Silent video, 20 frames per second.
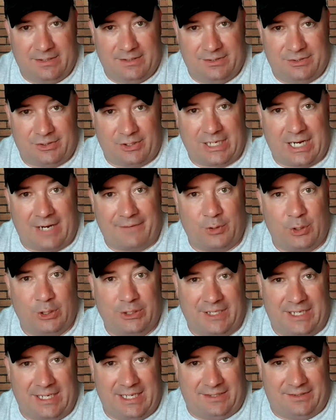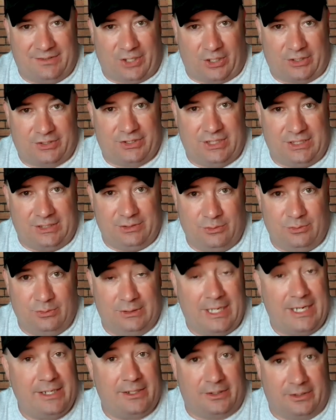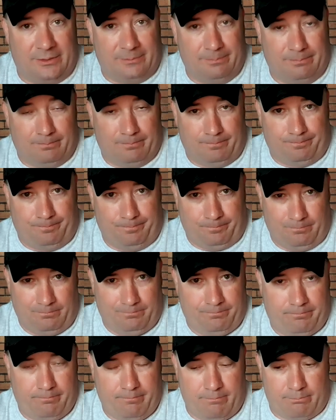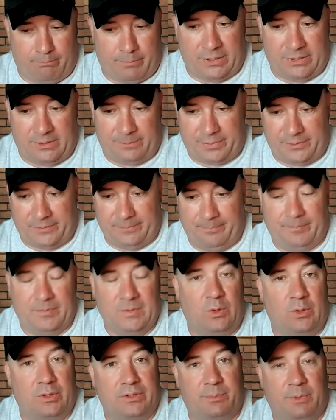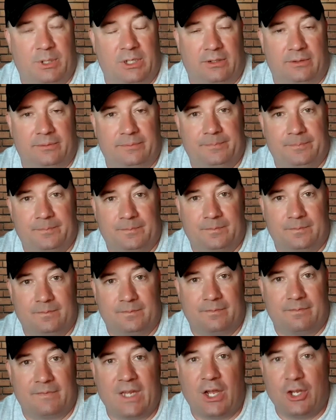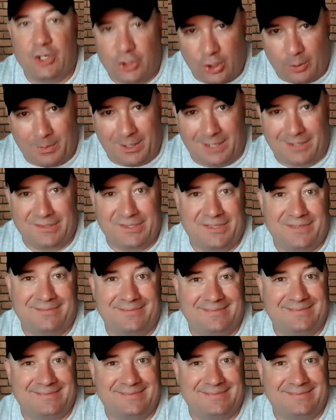So I got for you today. Talk to you later, burp, or tomorrow. Go Bucks.